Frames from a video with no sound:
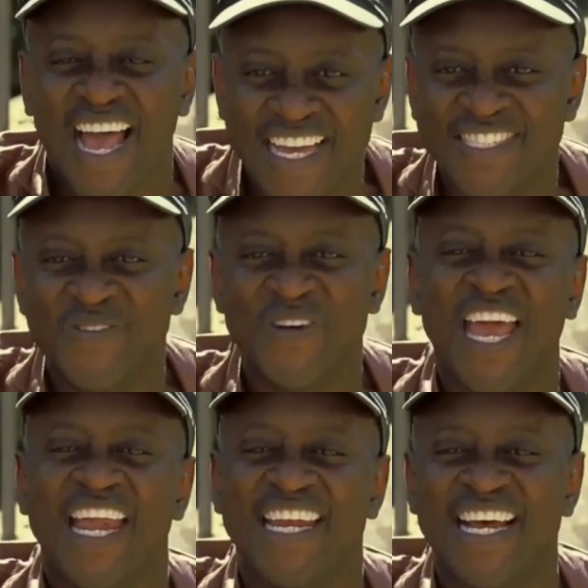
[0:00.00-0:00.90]
Andrew
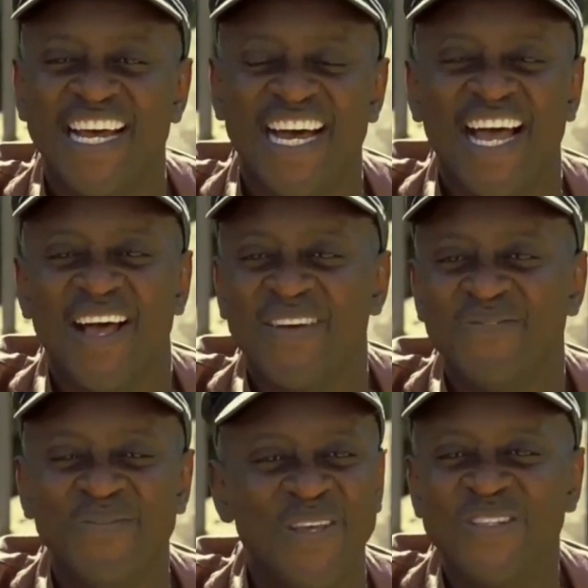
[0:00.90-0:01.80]
Bukenya,
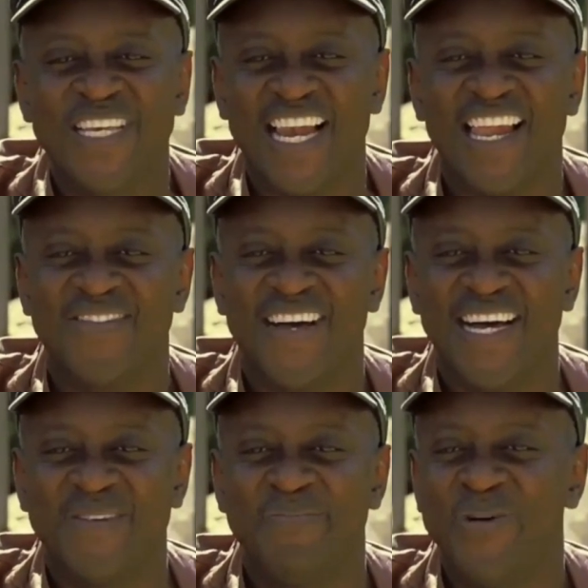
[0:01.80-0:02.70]
music
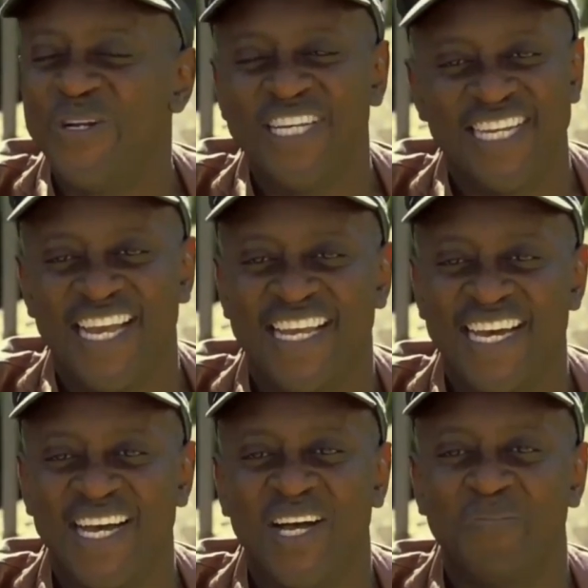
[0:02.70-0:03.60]
lover, booty
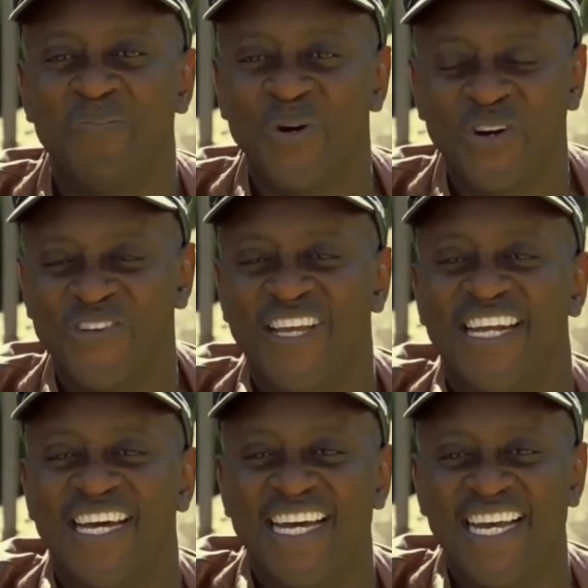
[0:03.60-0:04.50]
shaker, book
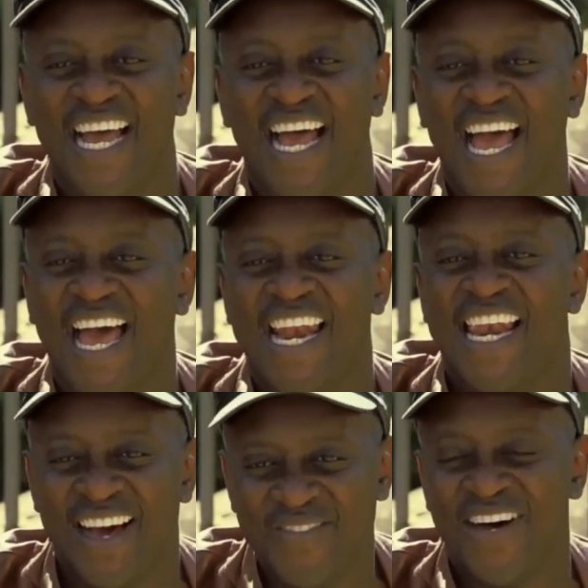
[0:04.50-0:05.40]
reader,
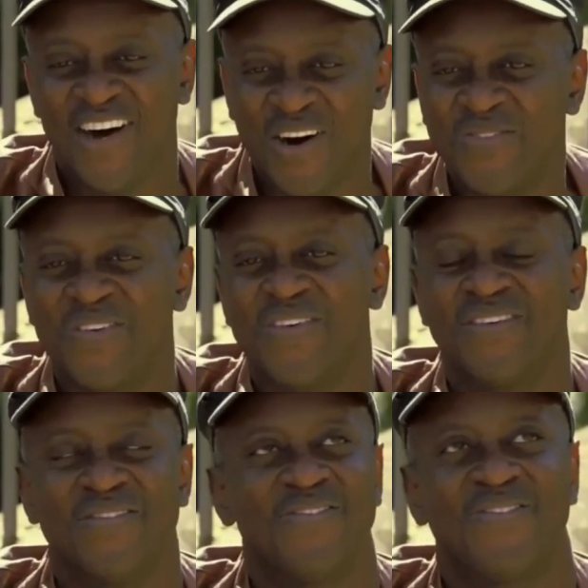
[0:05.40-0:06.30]
and lover of
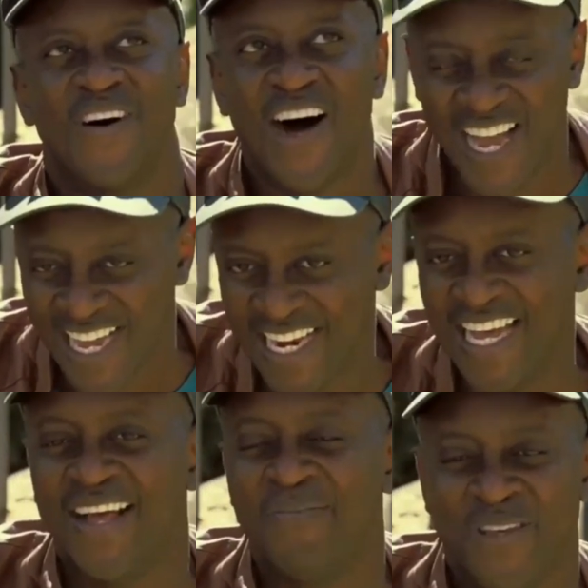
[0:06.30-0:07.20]
fine
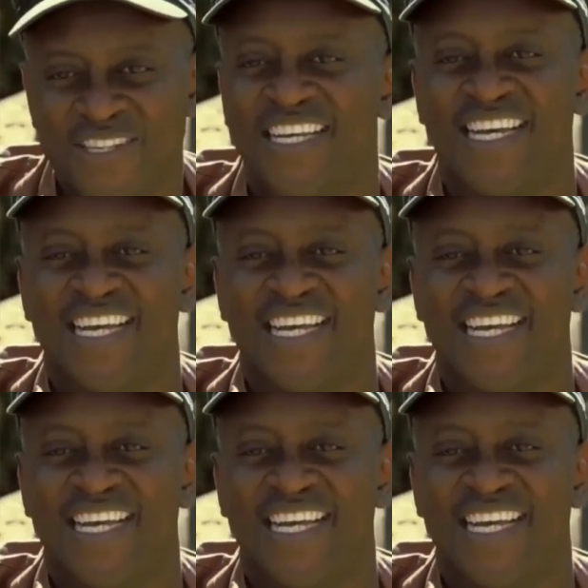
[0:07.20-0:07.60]
music.